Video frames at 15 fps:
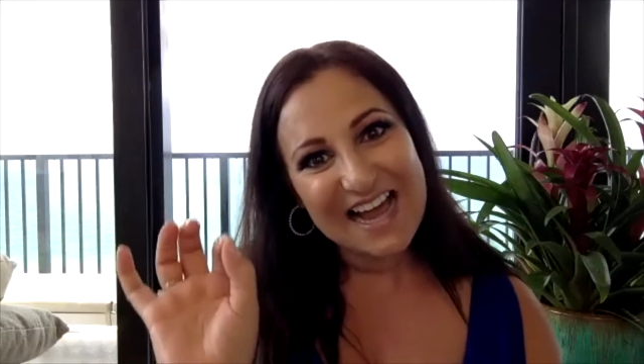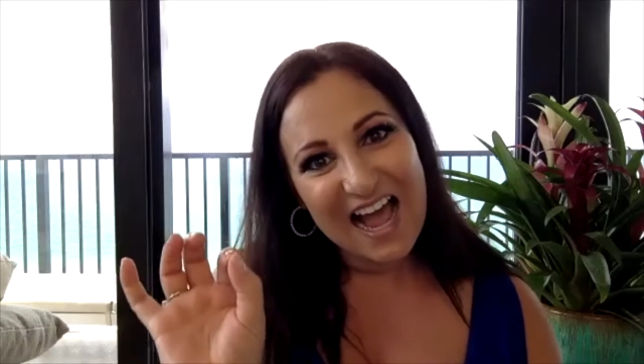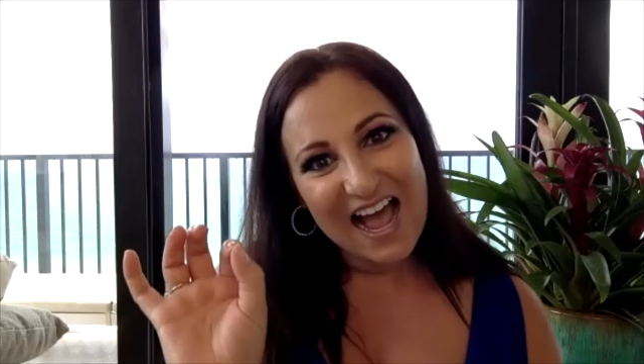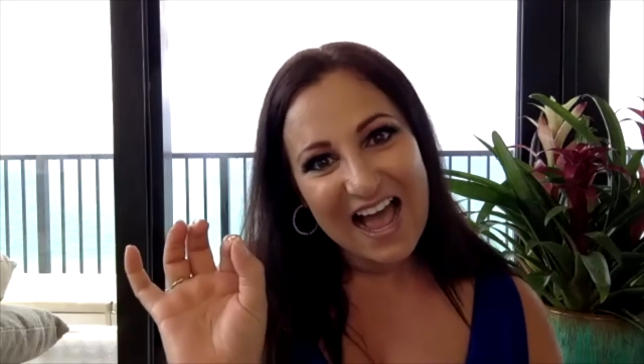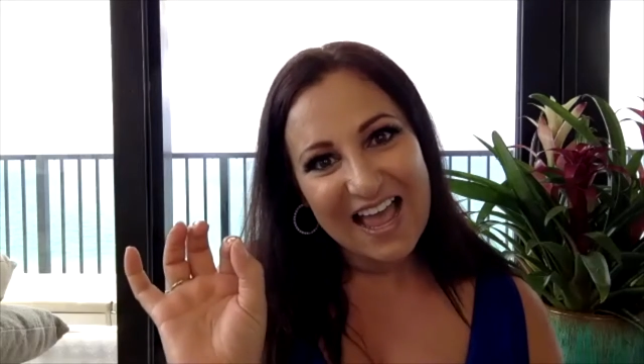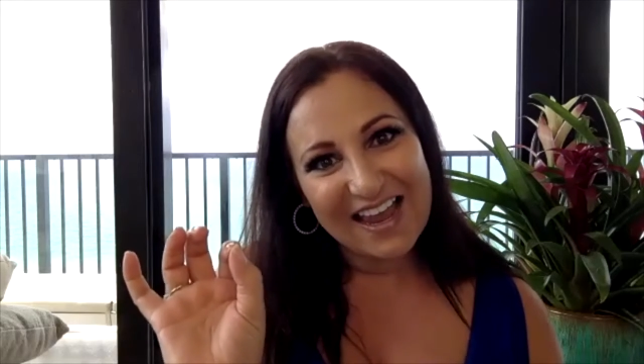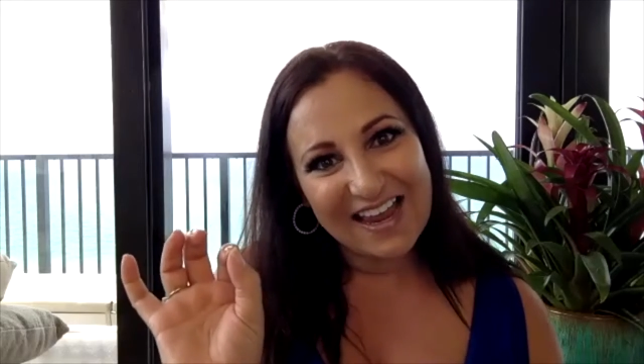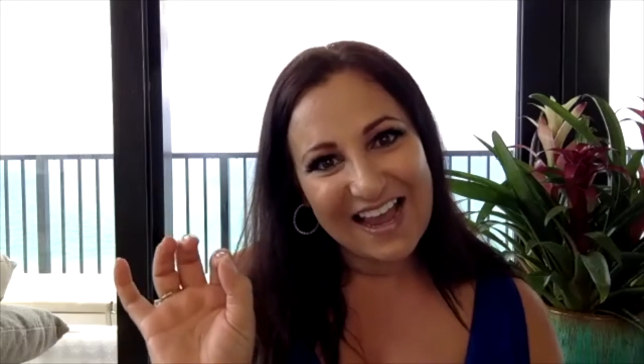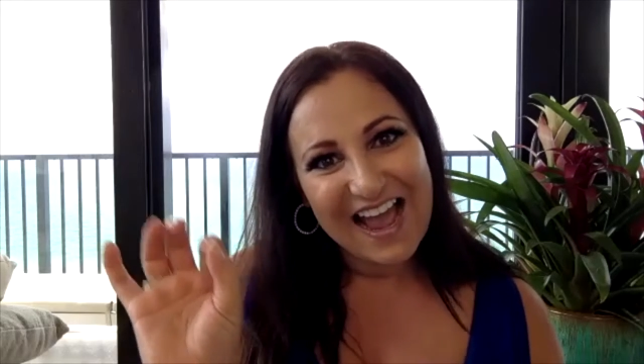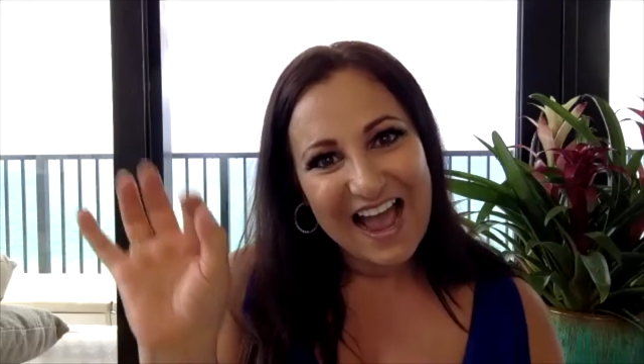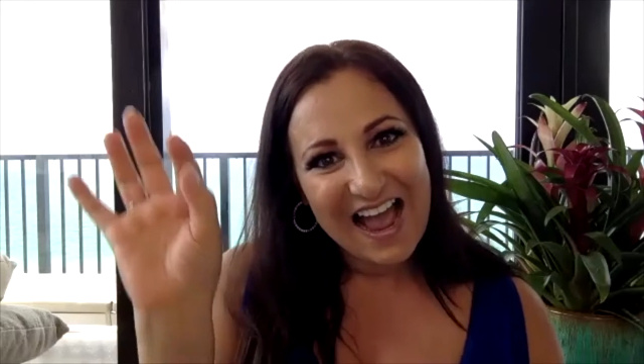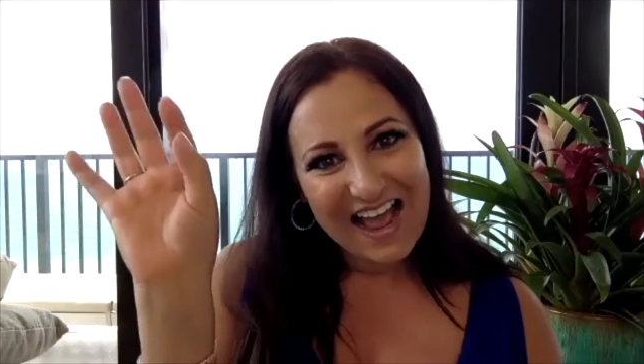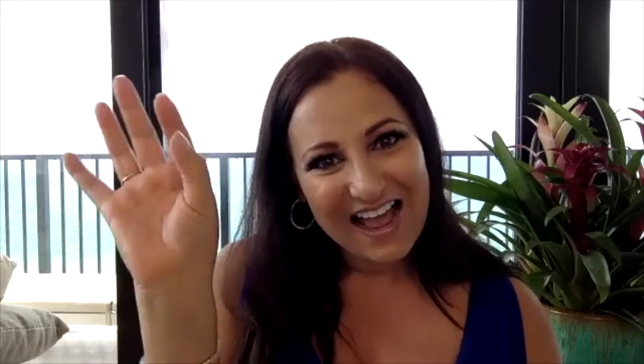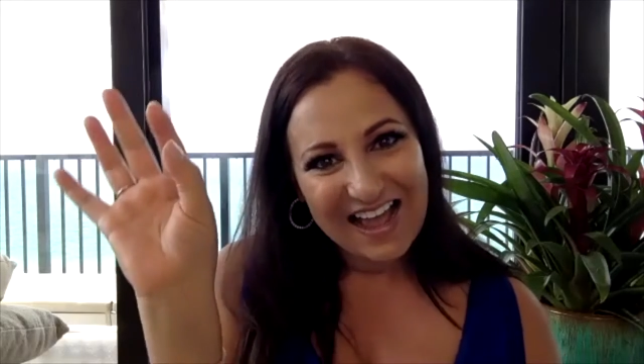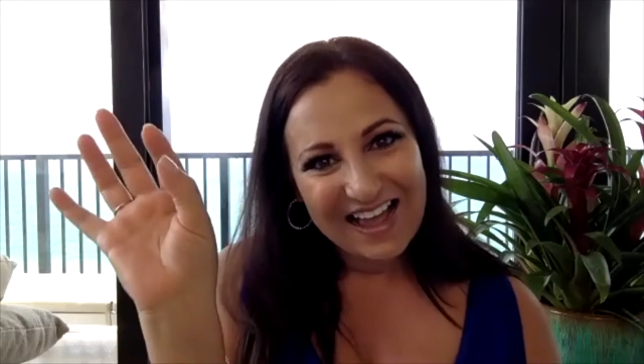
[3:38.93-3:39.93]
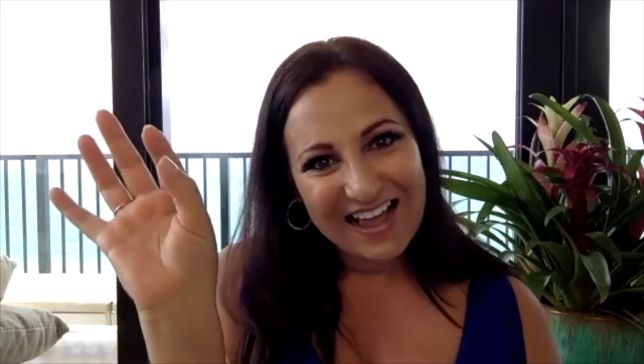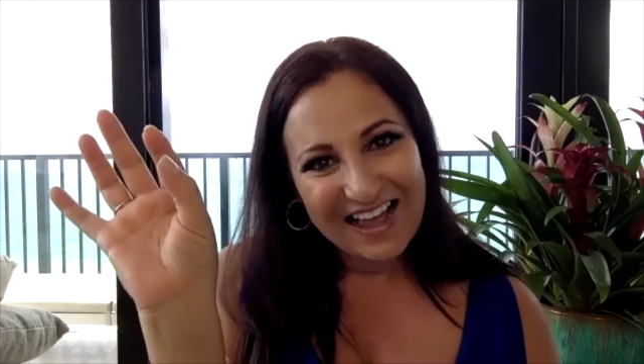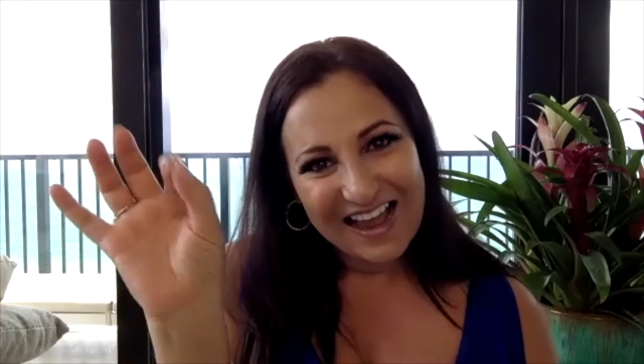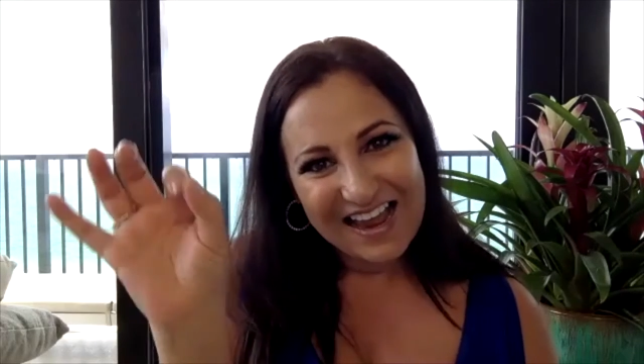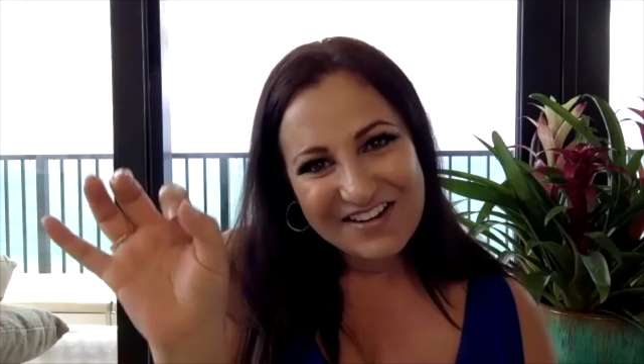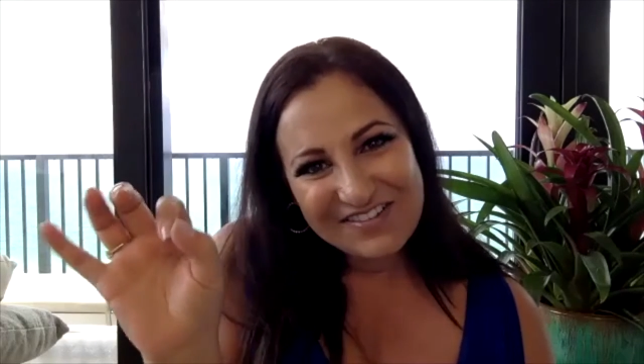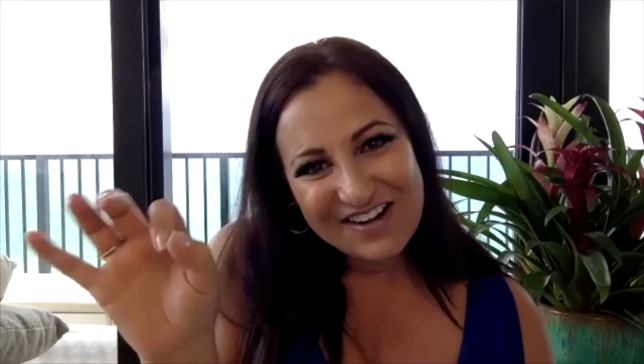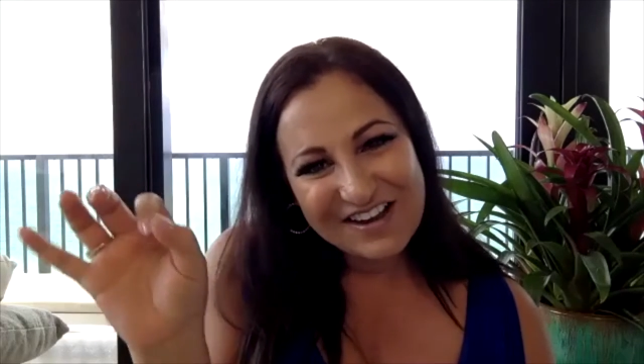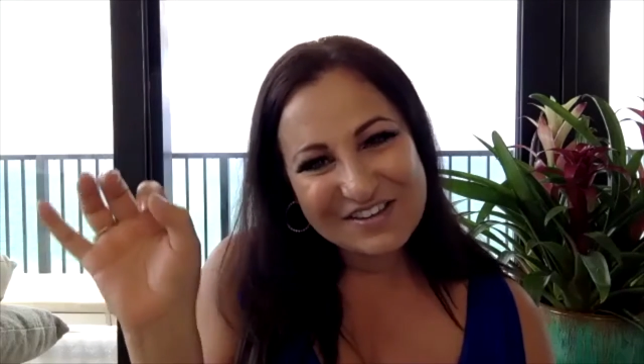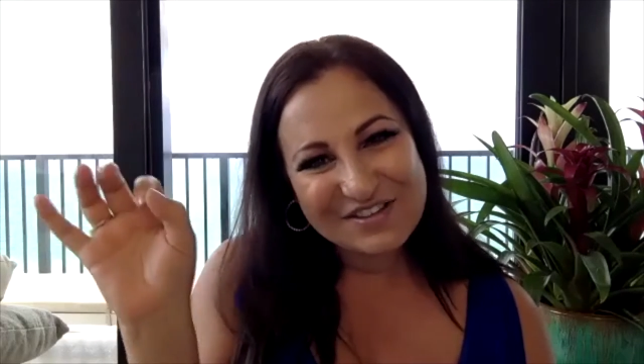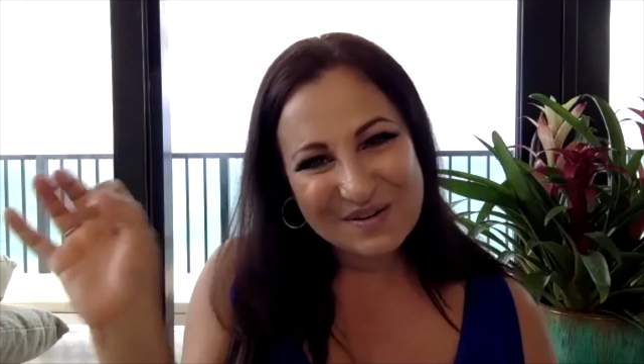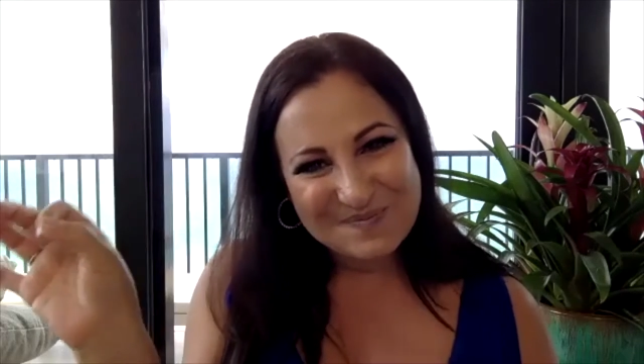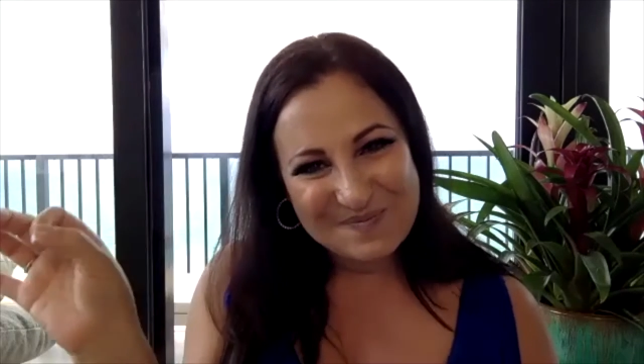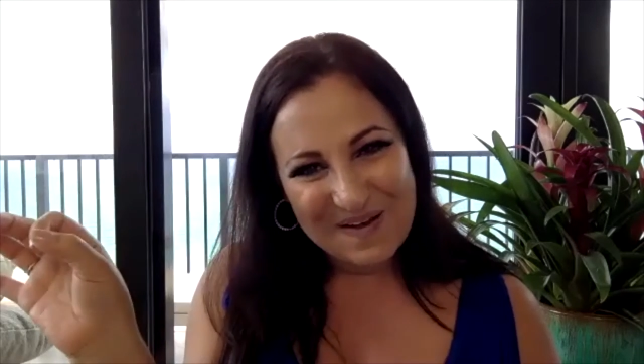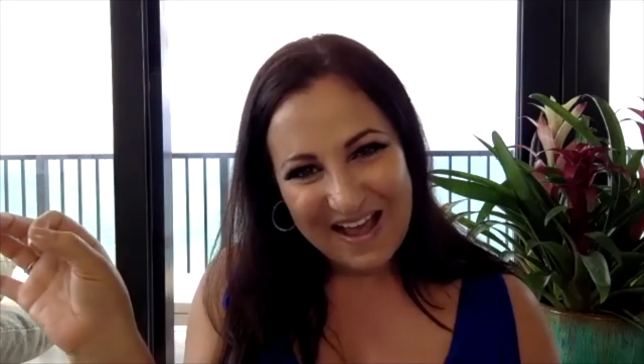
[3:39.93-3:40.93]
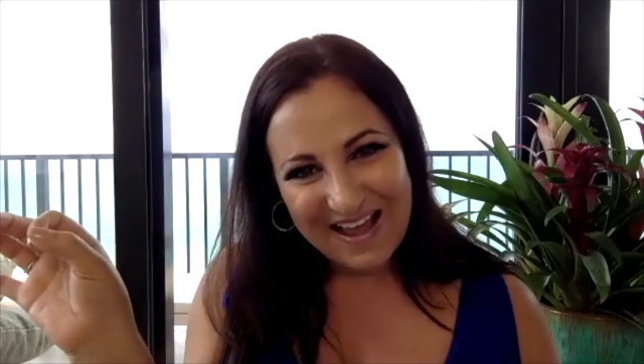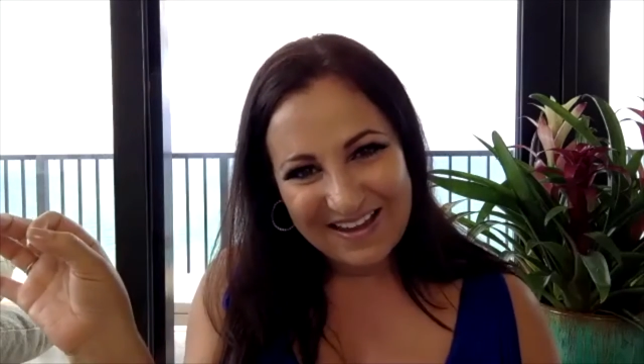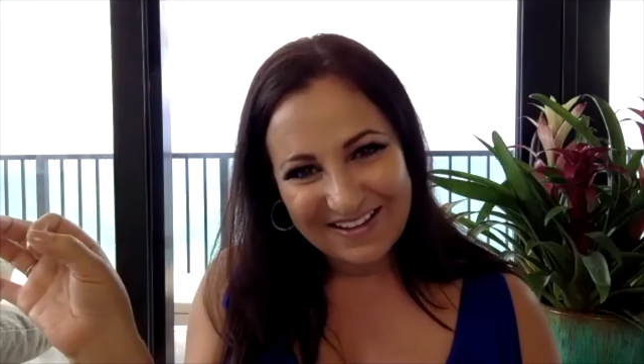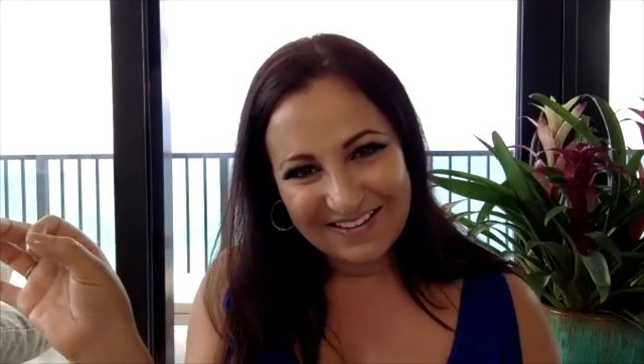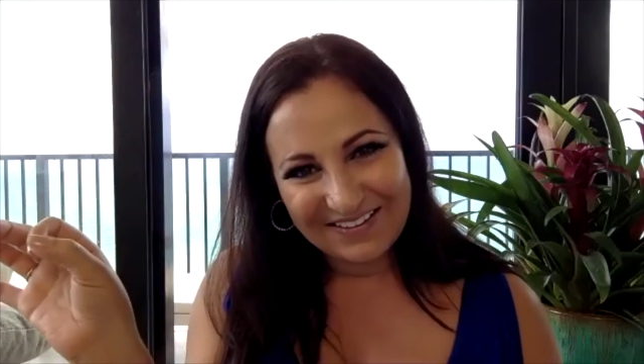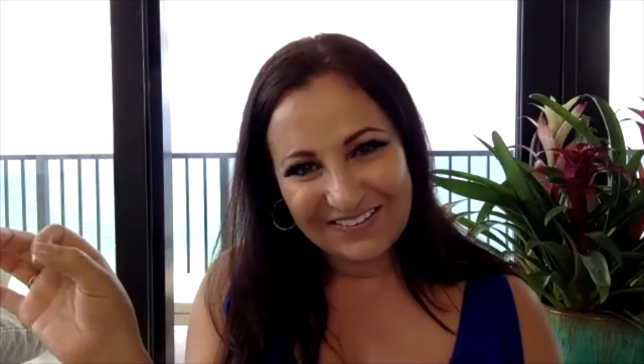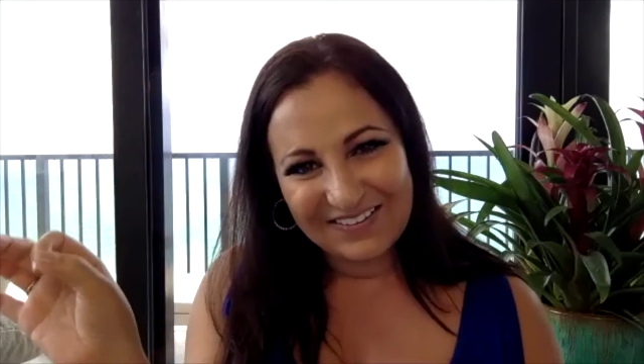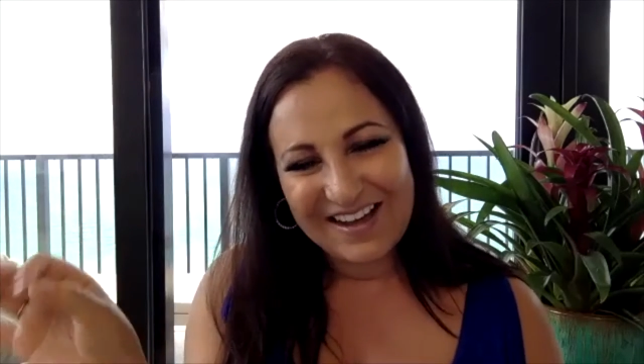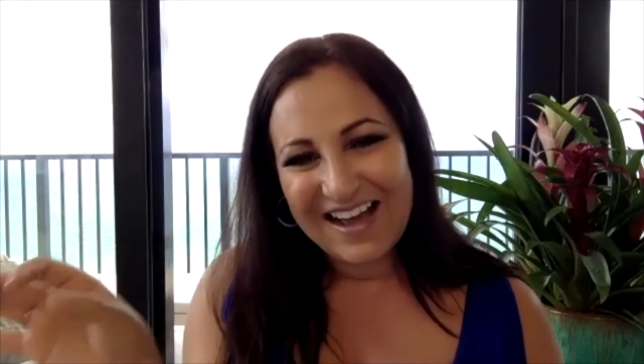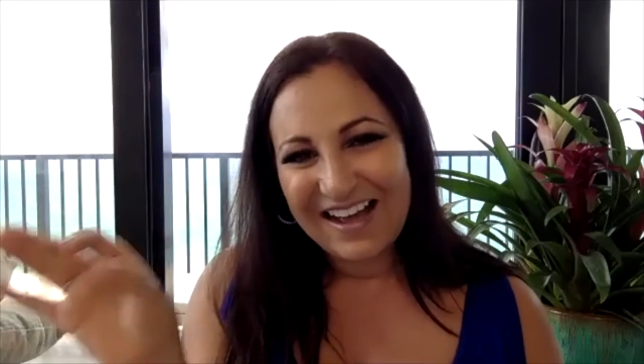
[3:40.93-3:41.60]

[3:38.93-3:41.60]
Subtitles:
Hi, I read your bio.